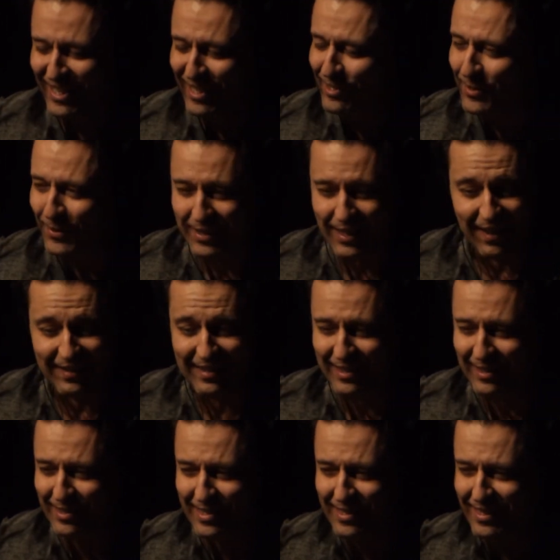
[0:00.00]
so yeah,
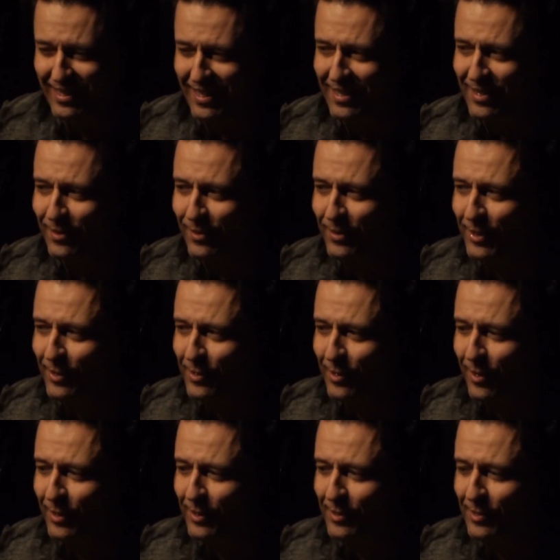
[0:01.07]
needless to say, you know the
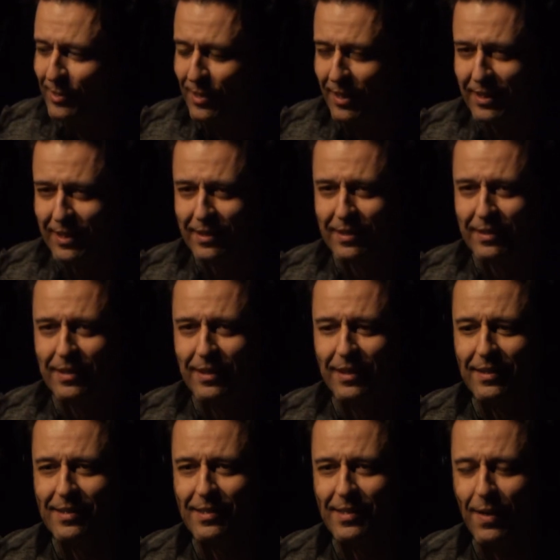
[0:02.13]
guitar stuck at uh,
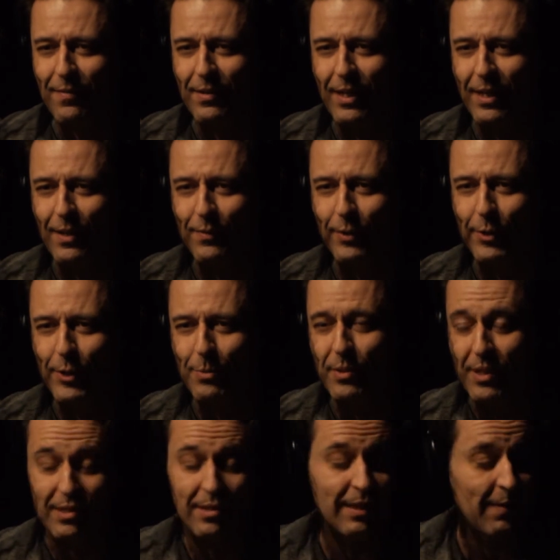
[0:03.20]
yeah. seven. I got it for
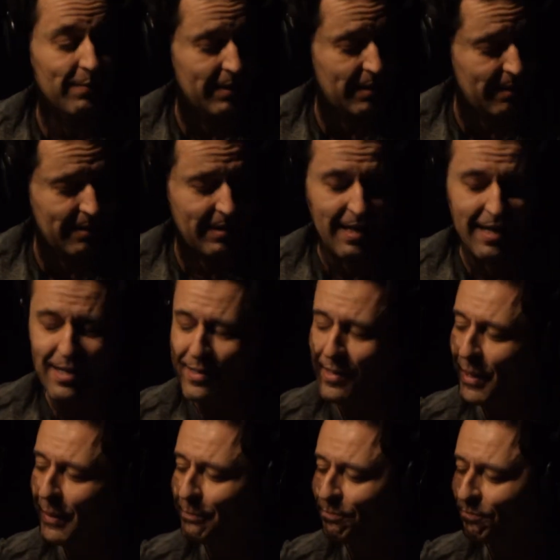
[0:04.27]
Christmas. I still have it to this day. And um,